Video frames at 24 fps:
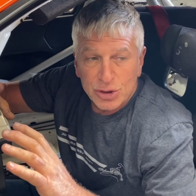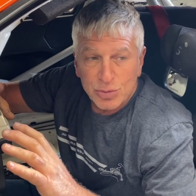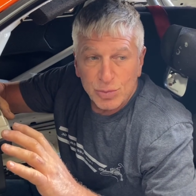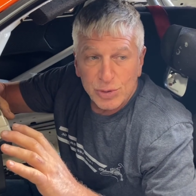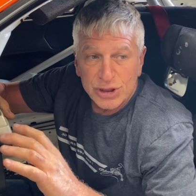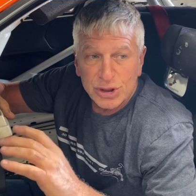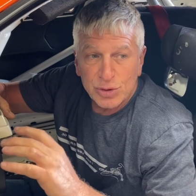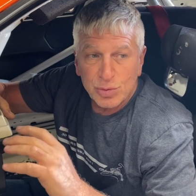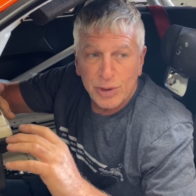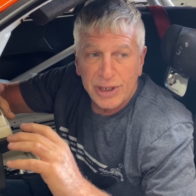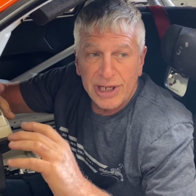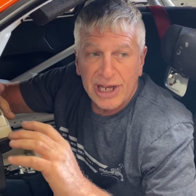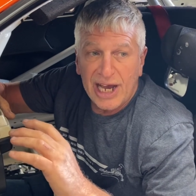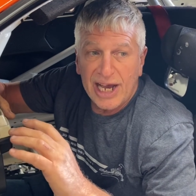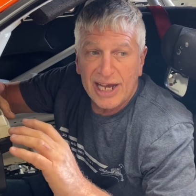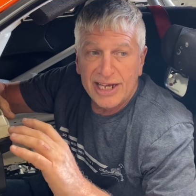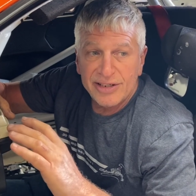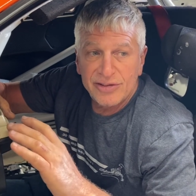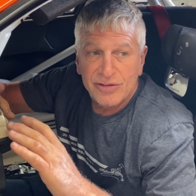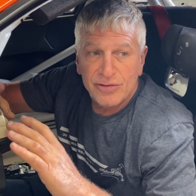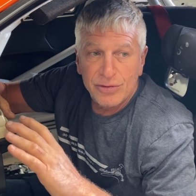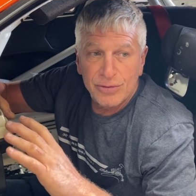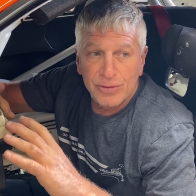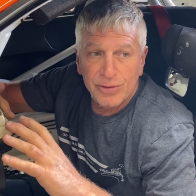which we
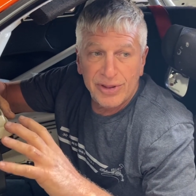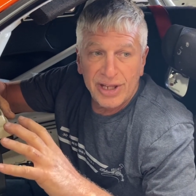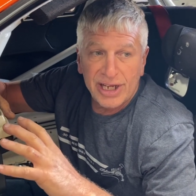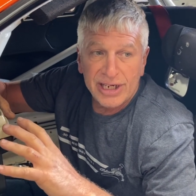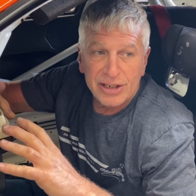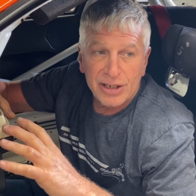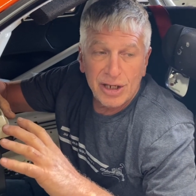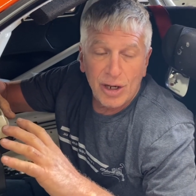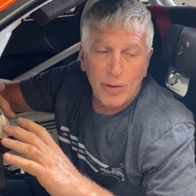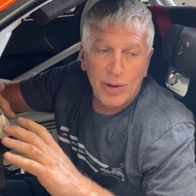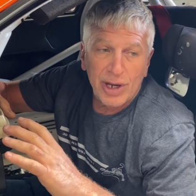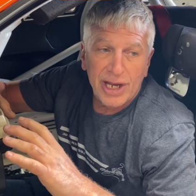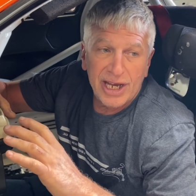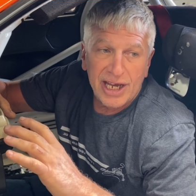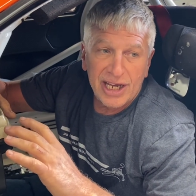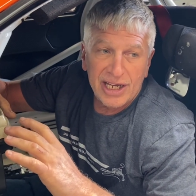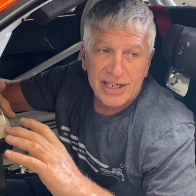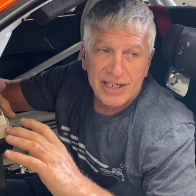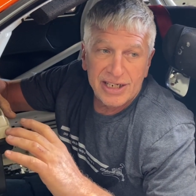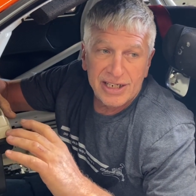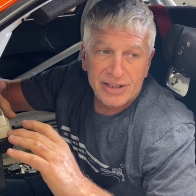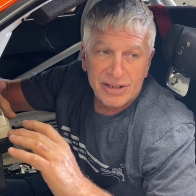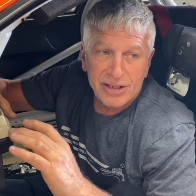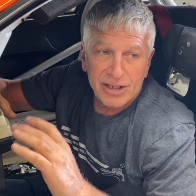had to then go ahead
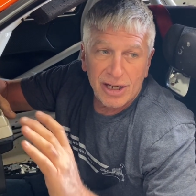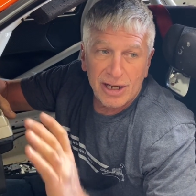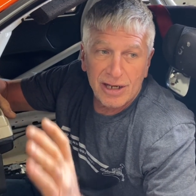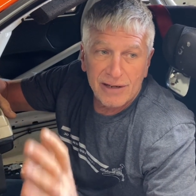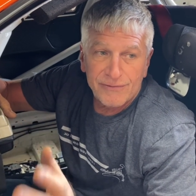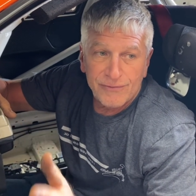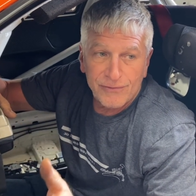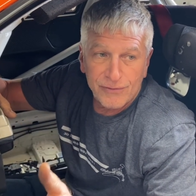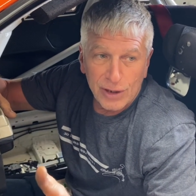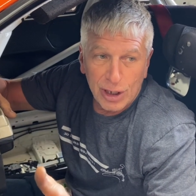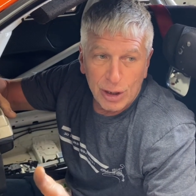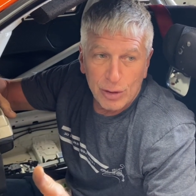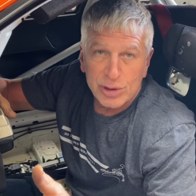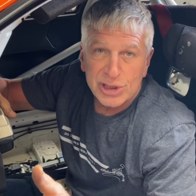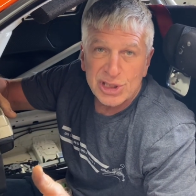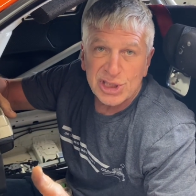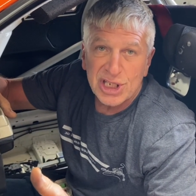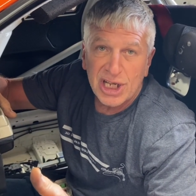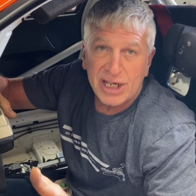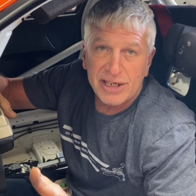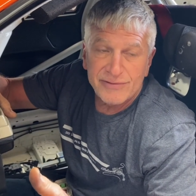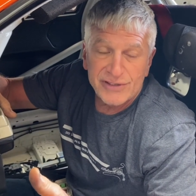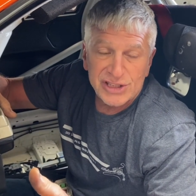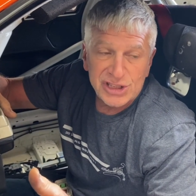and flow a
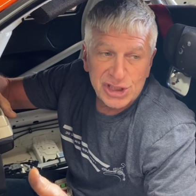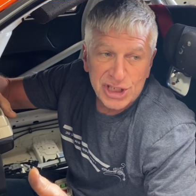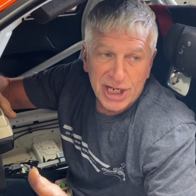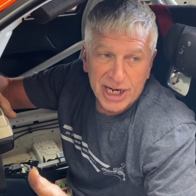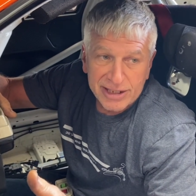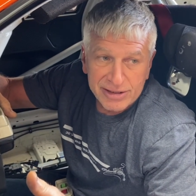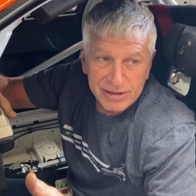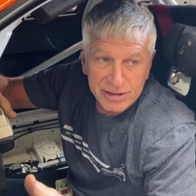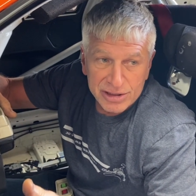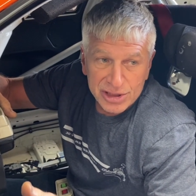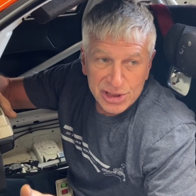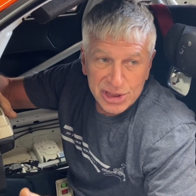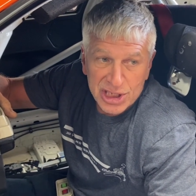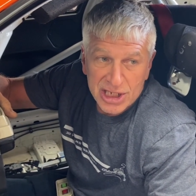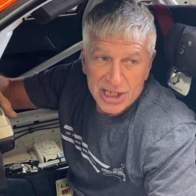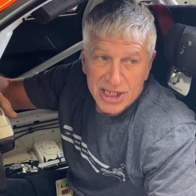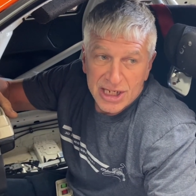set of injectors.